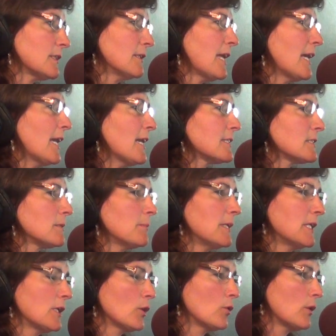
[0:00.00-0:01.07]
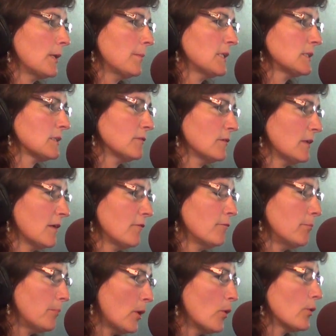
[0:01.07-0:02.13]
And that has to be an agreement
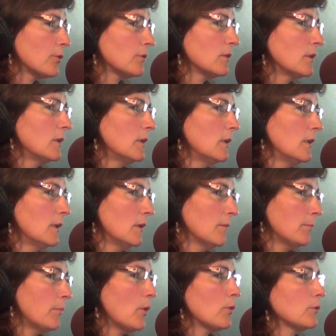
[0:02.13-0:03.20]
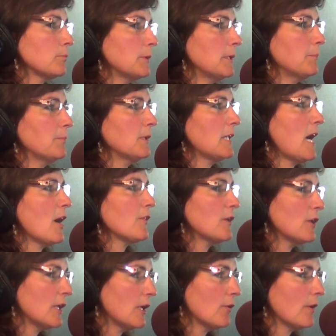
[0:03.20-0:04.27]
of both people. Are
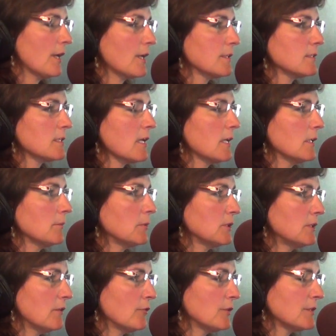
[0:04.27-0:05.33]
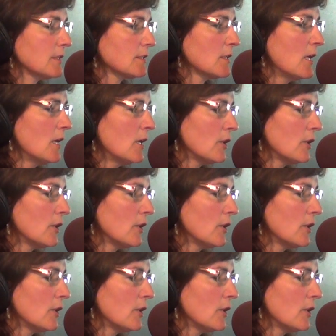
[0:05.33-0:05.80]
there irreconcilable differences?